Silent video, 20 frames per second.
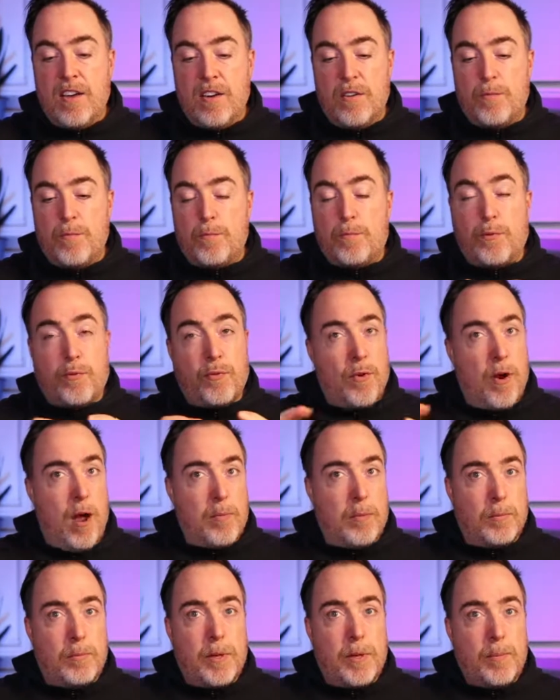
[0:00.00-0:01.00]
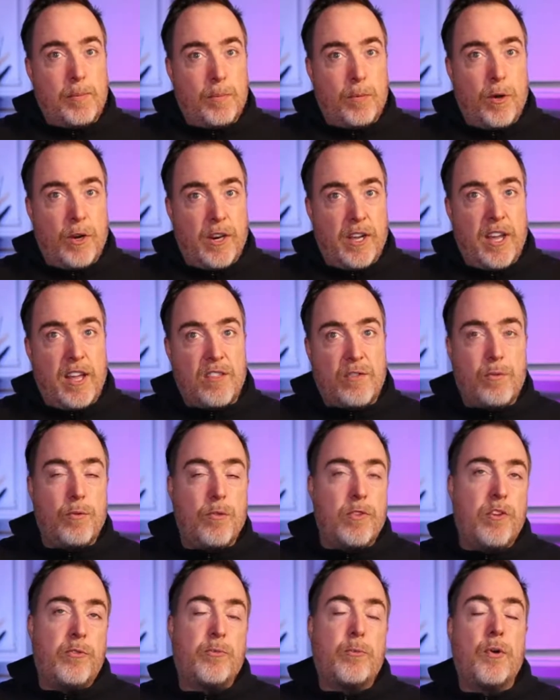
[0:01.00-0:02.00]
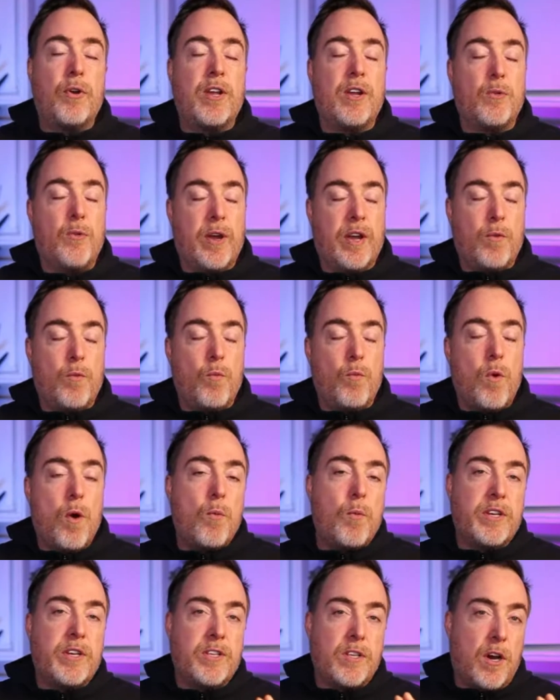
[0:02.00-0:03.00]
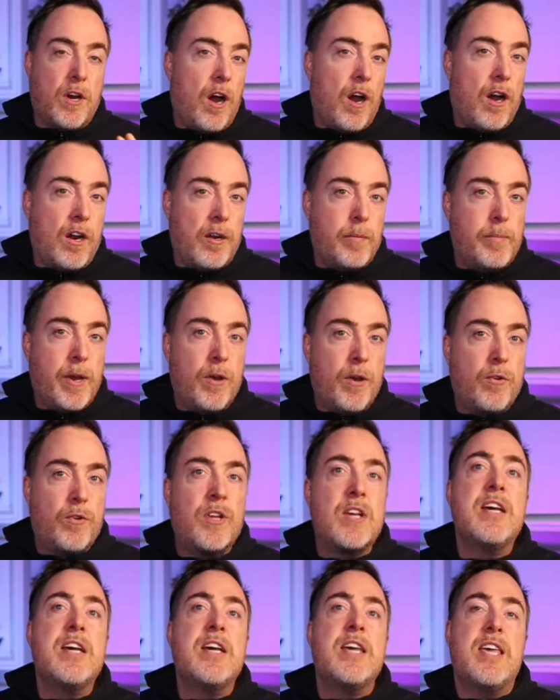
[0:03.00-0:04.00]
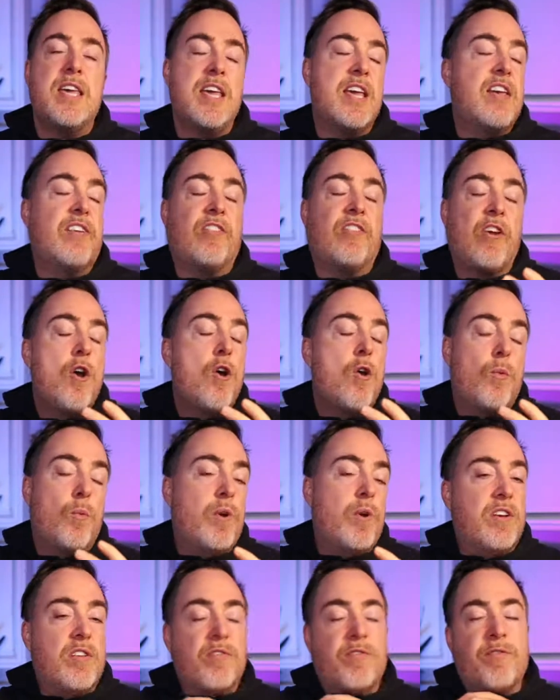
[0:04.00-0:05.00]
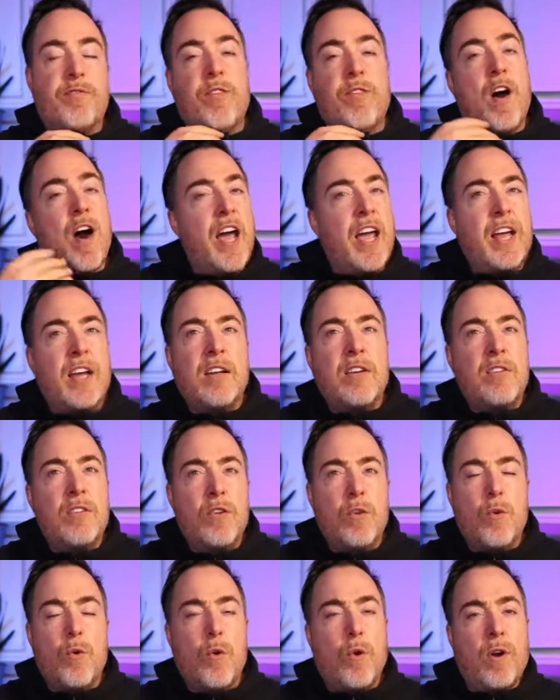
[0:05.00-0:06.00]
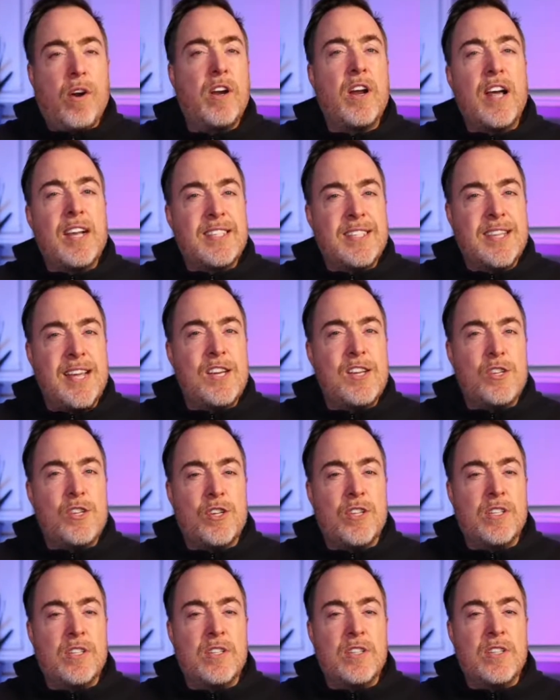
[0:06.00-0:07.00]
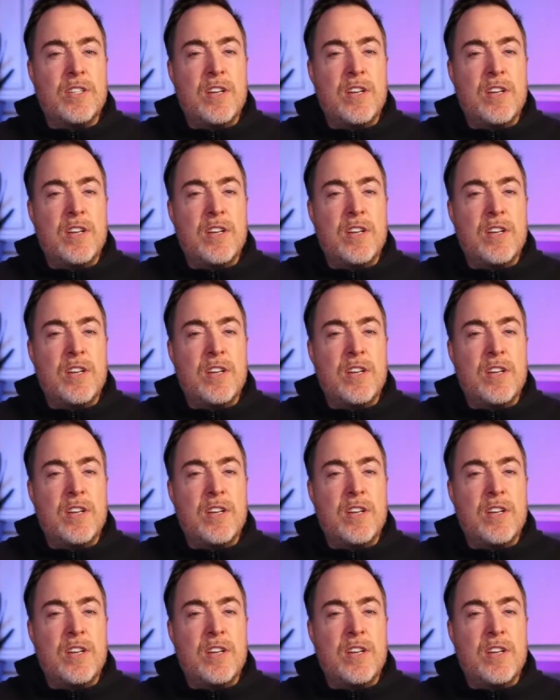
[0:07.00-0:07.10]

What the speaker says: probably going to get through this pretty quick. What we talk about is we define organization